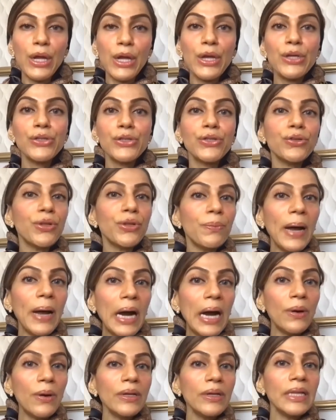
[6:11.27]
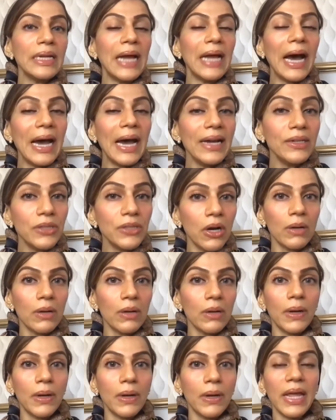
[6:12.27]
So the power that I talk
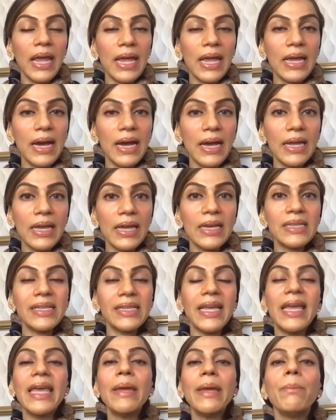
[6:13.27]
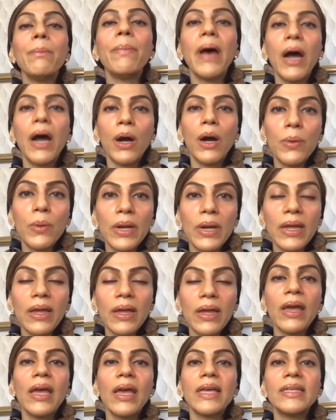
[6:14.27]
about AI is empowering
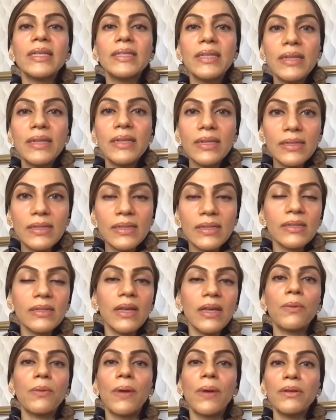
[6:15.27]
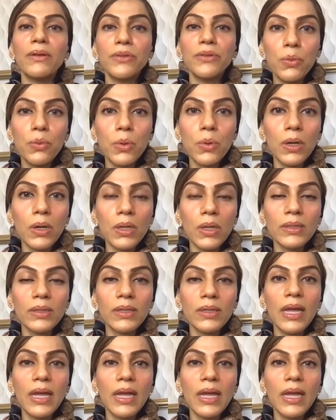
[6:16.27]
citizens around the world.